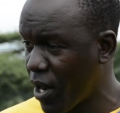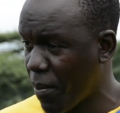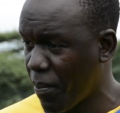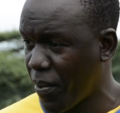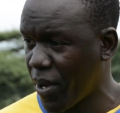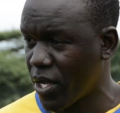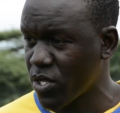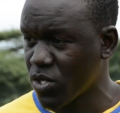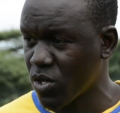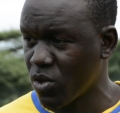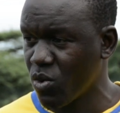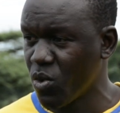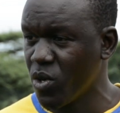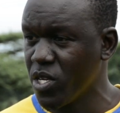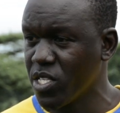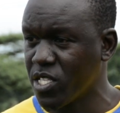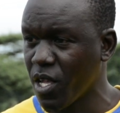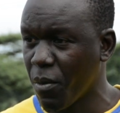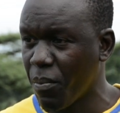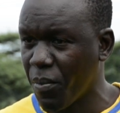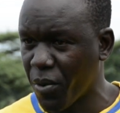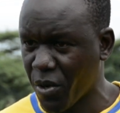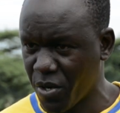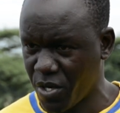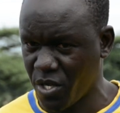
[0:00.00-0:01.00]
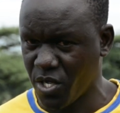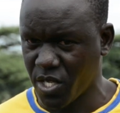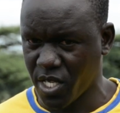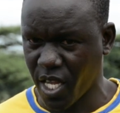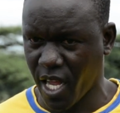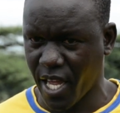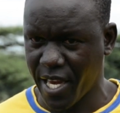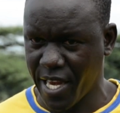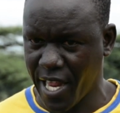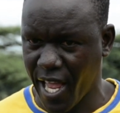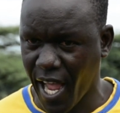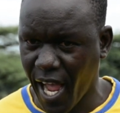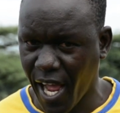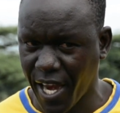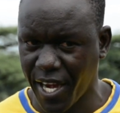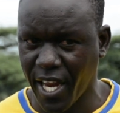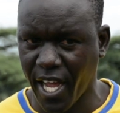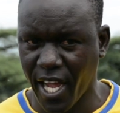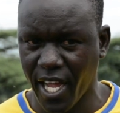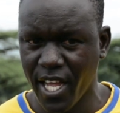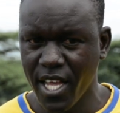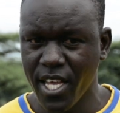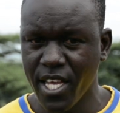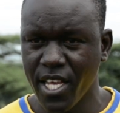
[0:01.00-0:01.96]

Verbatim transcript: the person who is a producer, the herder.